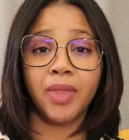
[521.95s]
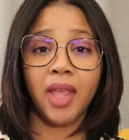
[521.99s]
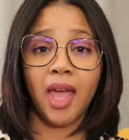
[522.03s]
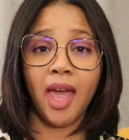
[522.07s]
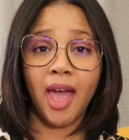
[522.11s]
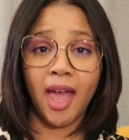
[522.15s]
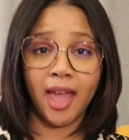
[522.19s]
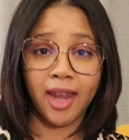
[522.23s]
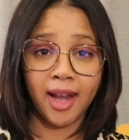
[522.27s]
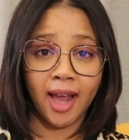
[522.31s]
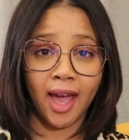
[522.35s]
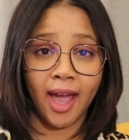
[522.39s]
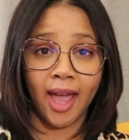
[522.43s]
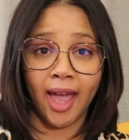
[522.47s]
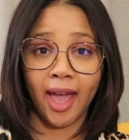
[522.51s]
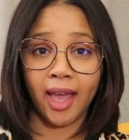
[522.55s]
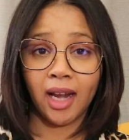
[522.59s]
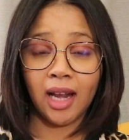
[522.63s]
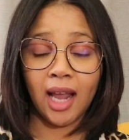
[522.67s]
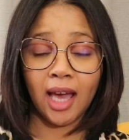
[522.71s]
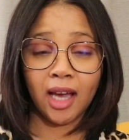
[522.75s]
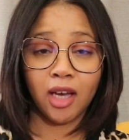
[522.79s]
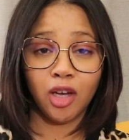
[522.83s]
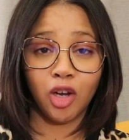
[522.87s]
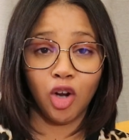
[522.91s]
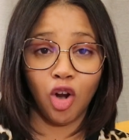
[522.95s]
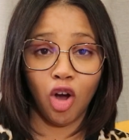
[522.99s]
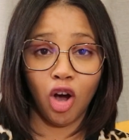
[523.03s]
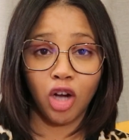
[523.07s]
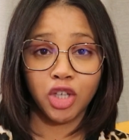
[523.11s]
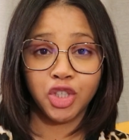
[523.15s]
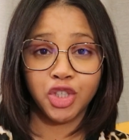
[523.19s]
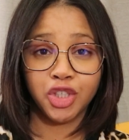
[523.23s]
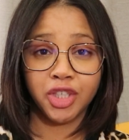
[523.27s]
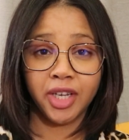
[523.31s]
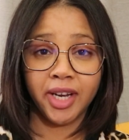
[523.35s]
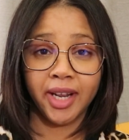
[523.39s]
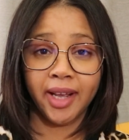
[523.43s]
and I had like a
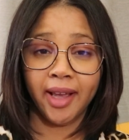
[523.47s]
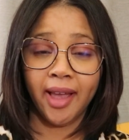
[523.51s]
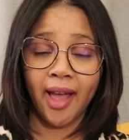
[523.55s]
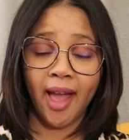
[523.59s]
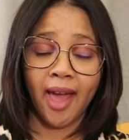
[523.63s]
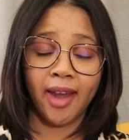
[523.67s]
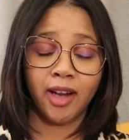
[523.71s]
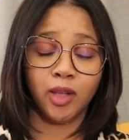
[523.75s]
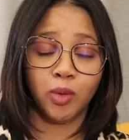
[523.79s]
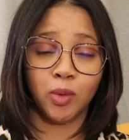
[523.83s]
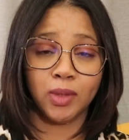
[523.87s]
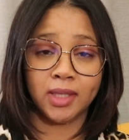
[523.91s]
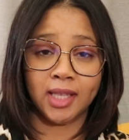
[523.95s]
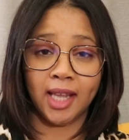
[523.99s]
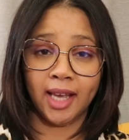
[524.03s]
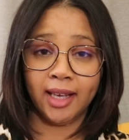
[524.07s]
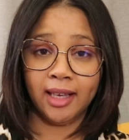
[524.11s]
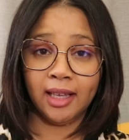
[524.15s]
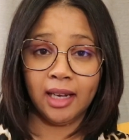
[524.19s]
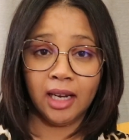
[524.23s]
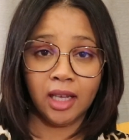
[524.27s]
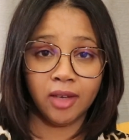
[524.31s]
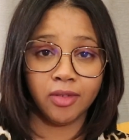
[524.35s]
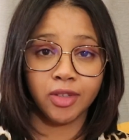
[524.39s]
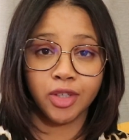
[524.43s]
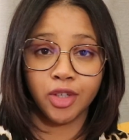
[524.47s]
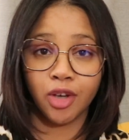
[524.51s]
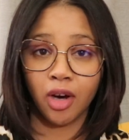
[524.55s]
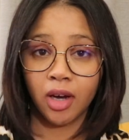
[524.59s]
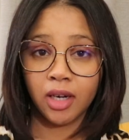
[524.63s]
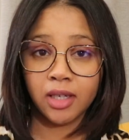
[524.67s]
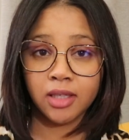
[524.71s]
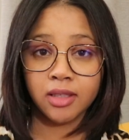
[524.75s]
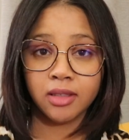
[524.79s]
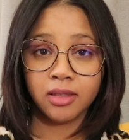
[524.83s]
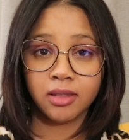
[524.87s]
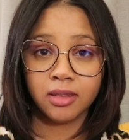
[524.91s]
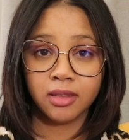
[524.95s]
large drink, and it was like
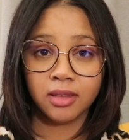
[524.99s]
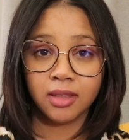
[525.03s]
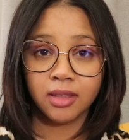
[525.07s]
$11.